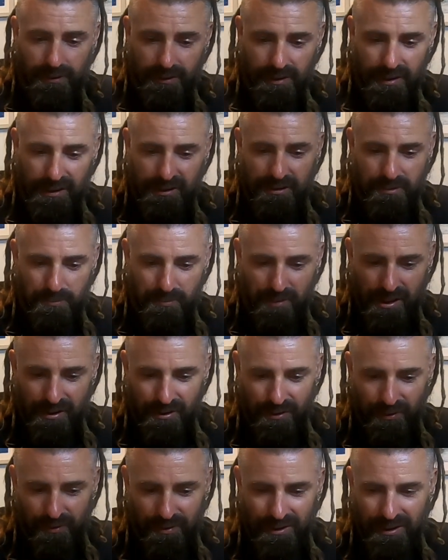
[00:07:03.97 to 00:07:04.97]
in the
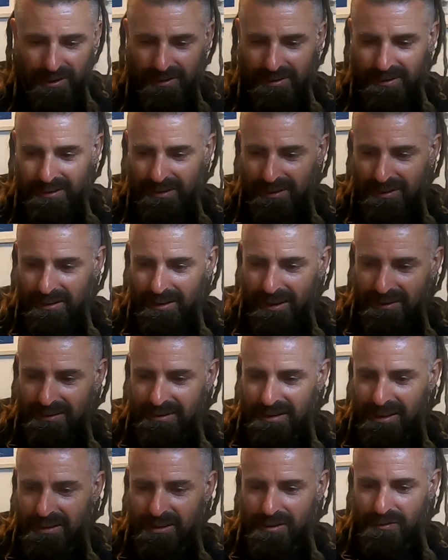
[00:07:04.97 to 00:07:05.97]
middle, and
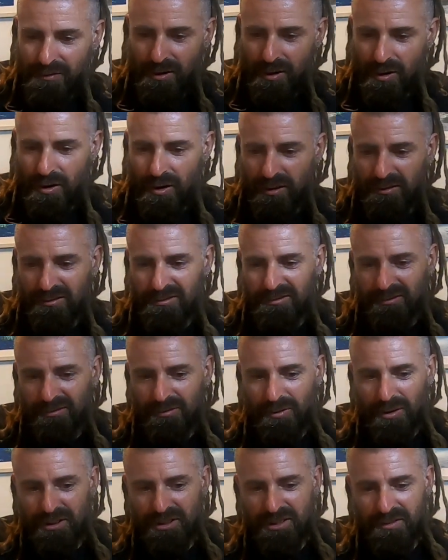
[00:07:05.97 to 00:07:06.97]
then you've got
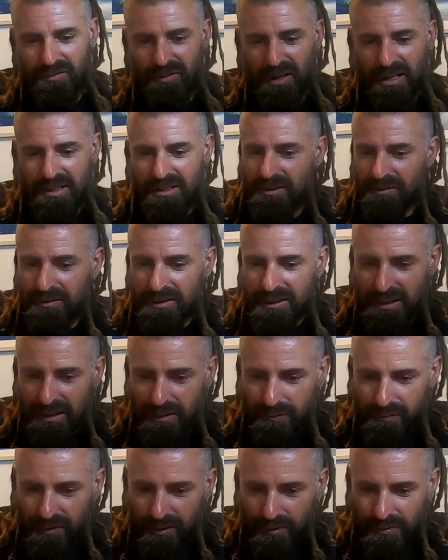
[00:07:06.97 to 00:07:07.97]
what's effectively your
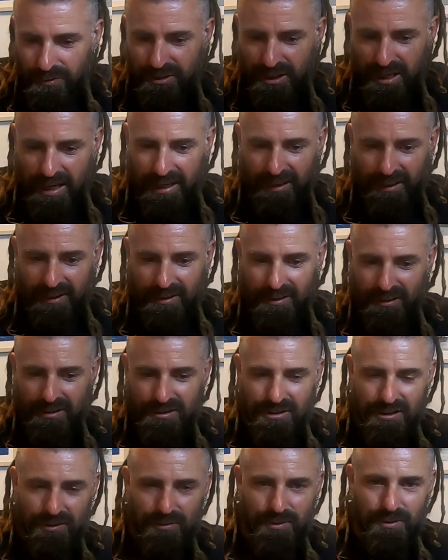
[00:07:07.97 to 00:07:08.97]
fuel tank
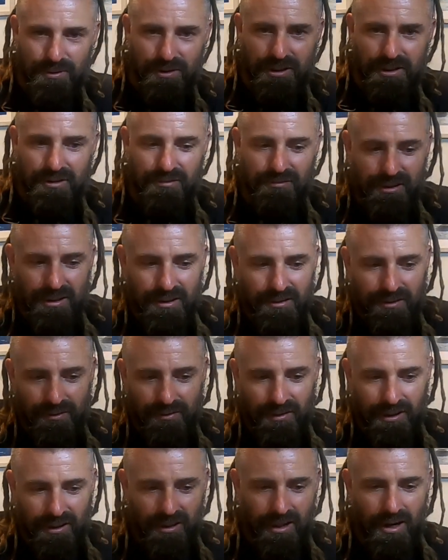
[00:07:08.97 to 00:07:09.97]
towards the rear
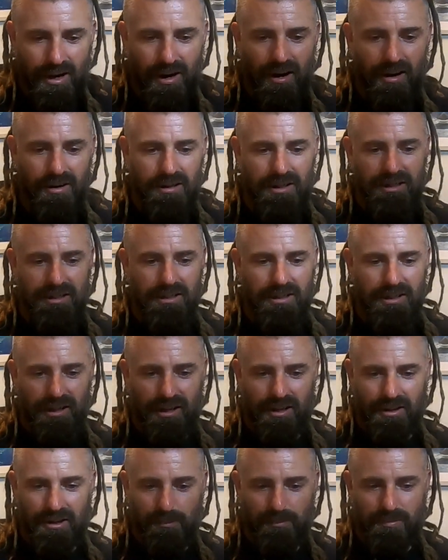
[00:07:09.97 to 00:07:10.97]
of the car,
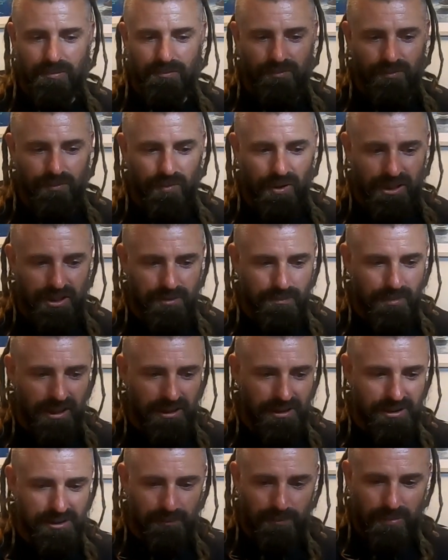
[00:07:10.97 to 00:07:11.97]
and which
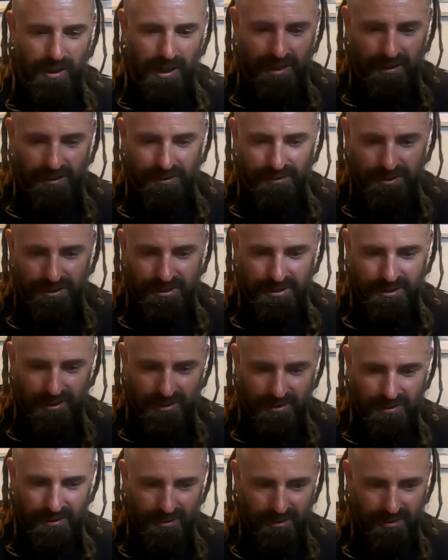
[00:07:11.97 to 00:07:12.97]
makes the balance
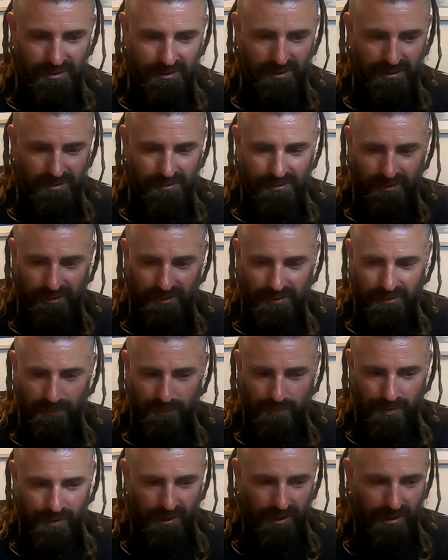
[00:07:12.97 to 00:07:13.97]

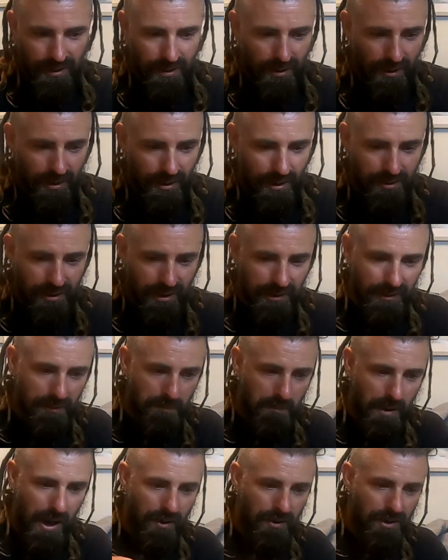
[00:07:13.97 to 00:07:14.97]
pretty good. I think the
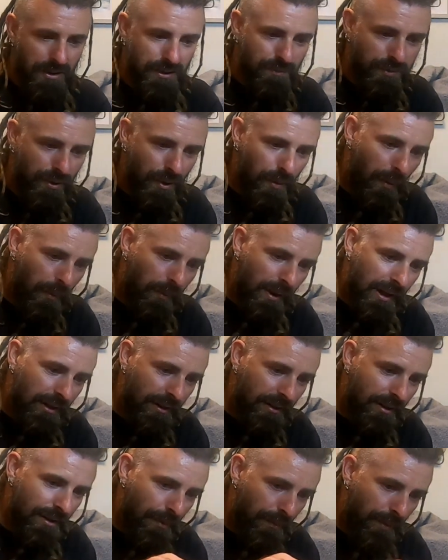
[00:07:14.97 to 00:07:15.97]
motor's probably a
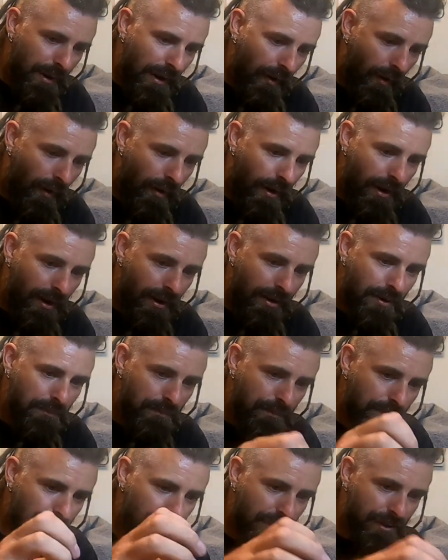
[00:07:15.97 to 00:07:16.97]
little bit higher,
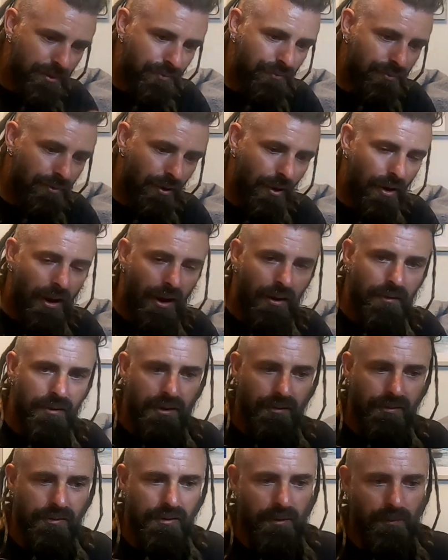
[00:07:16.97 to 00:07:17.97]
but it's right over
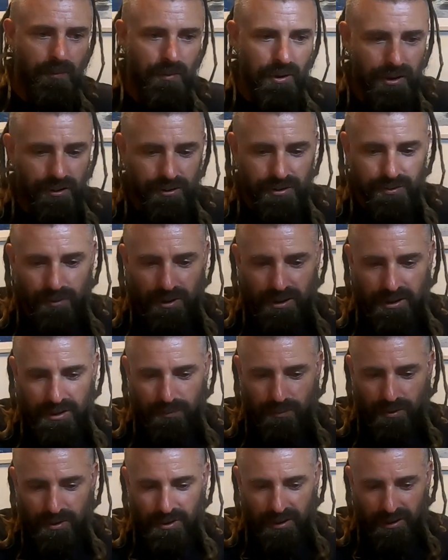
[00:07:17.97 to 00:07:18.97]
the front wheels where you
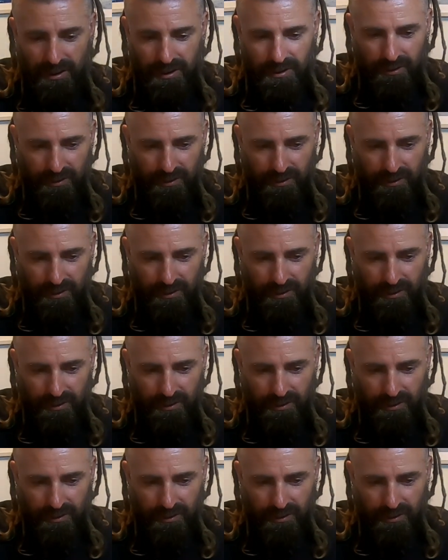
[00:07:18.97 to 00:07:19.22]
want it.